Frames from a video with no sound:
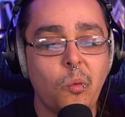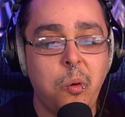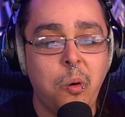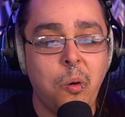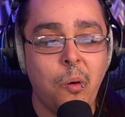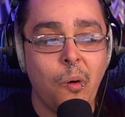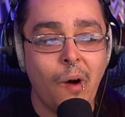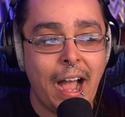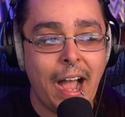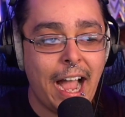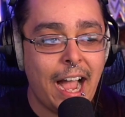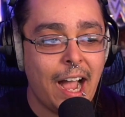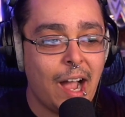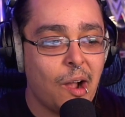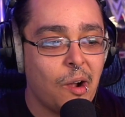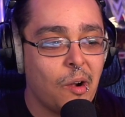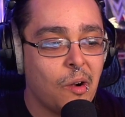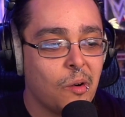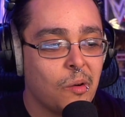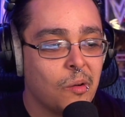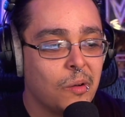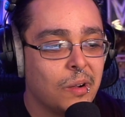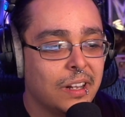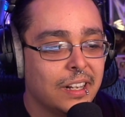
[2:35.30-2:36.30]

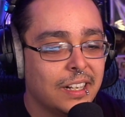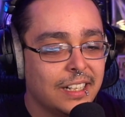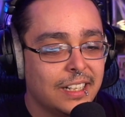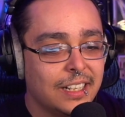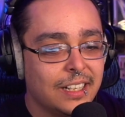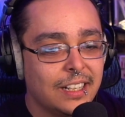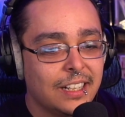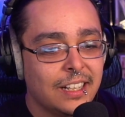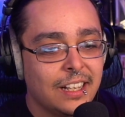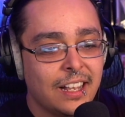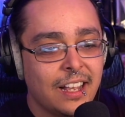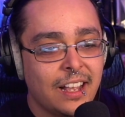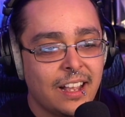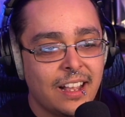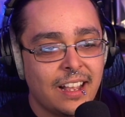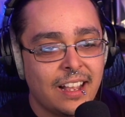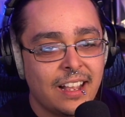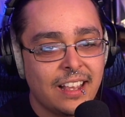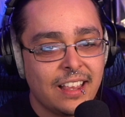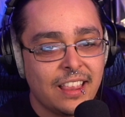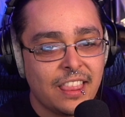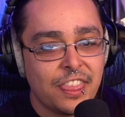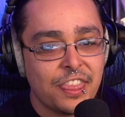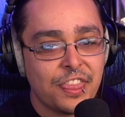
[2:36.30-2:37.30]
Wow. Man, now,
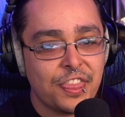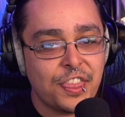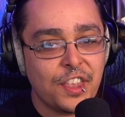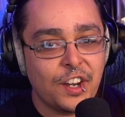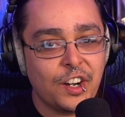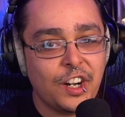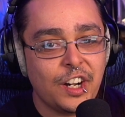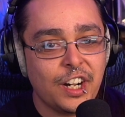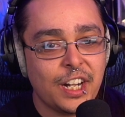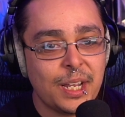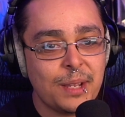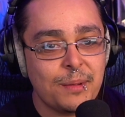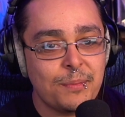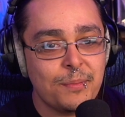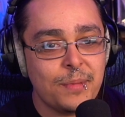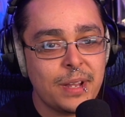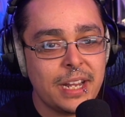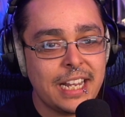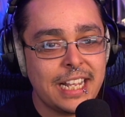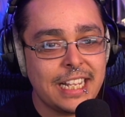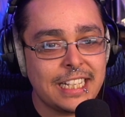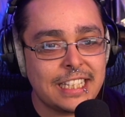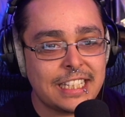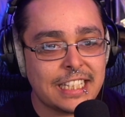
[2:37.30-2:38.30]
right? 30 Never
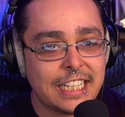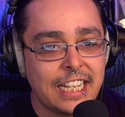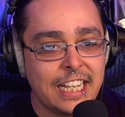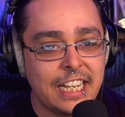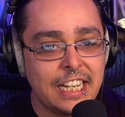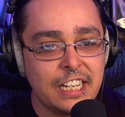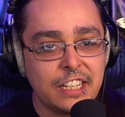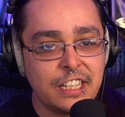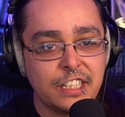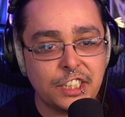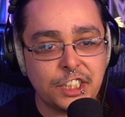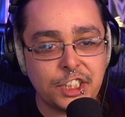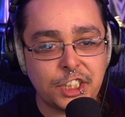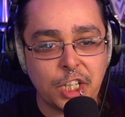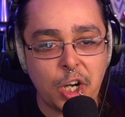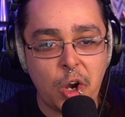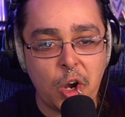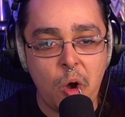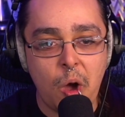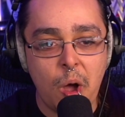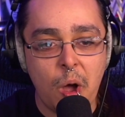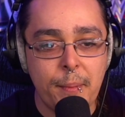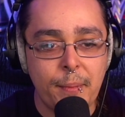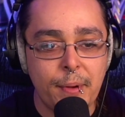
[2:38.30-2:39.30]
minutes into the show
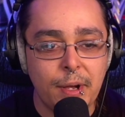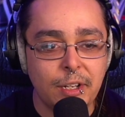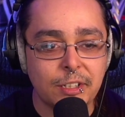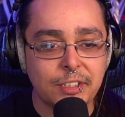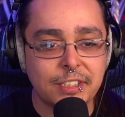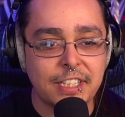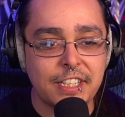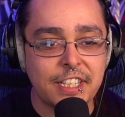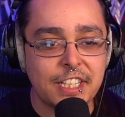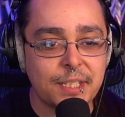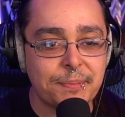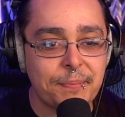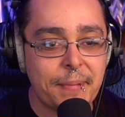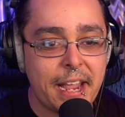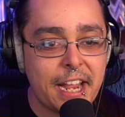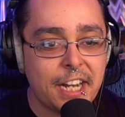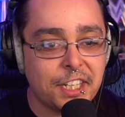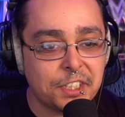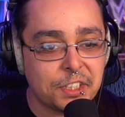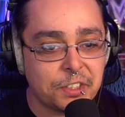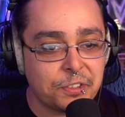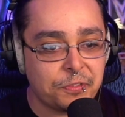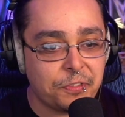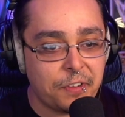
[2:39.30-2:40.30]
almost, and this
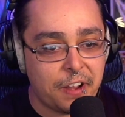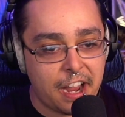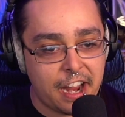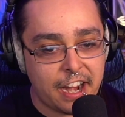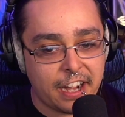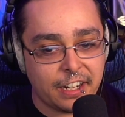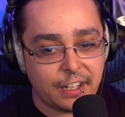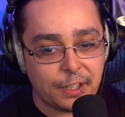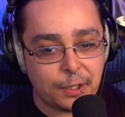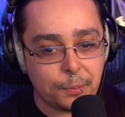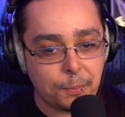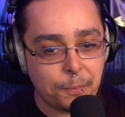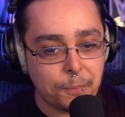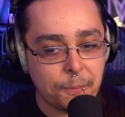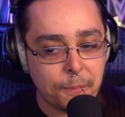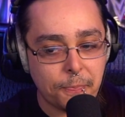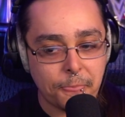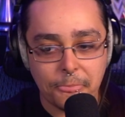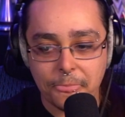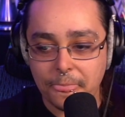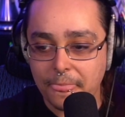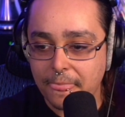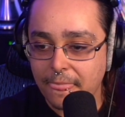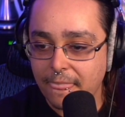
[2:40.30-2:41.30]
match is fire. It
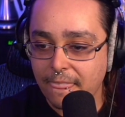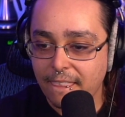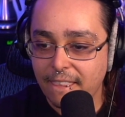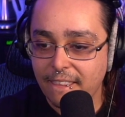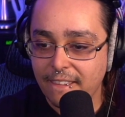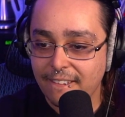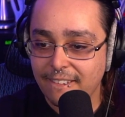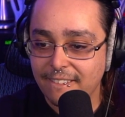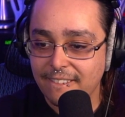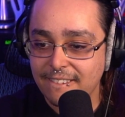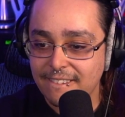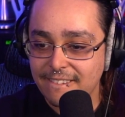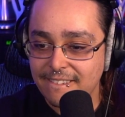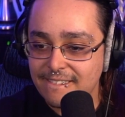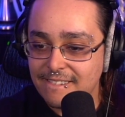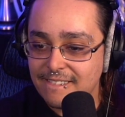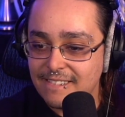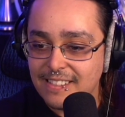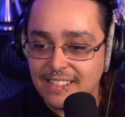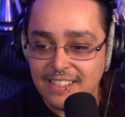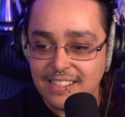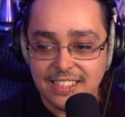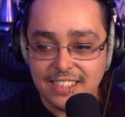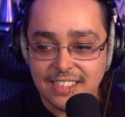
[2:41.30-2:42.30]
looks like they
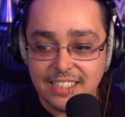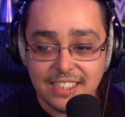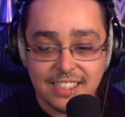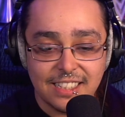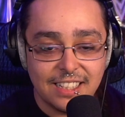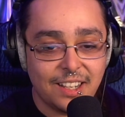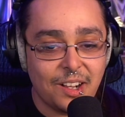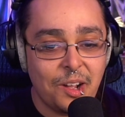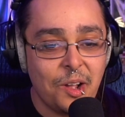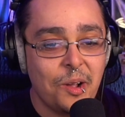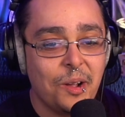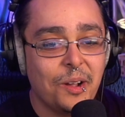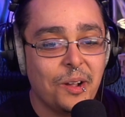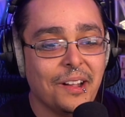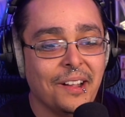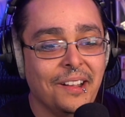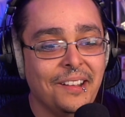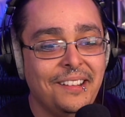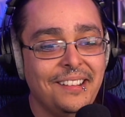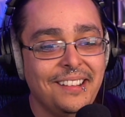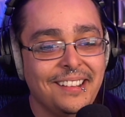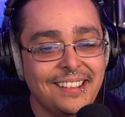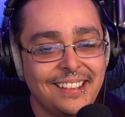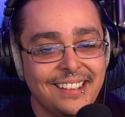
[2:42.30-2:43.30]
are down,
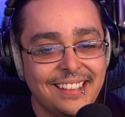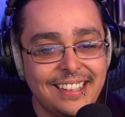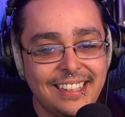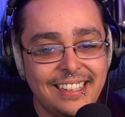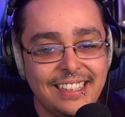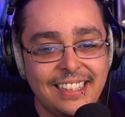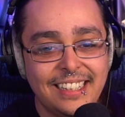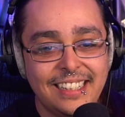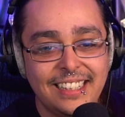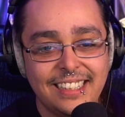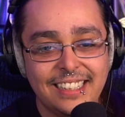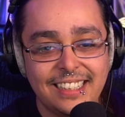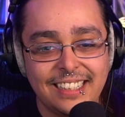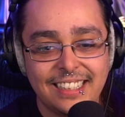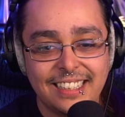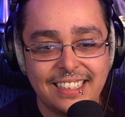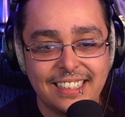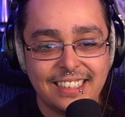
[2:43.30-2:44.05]
they are out.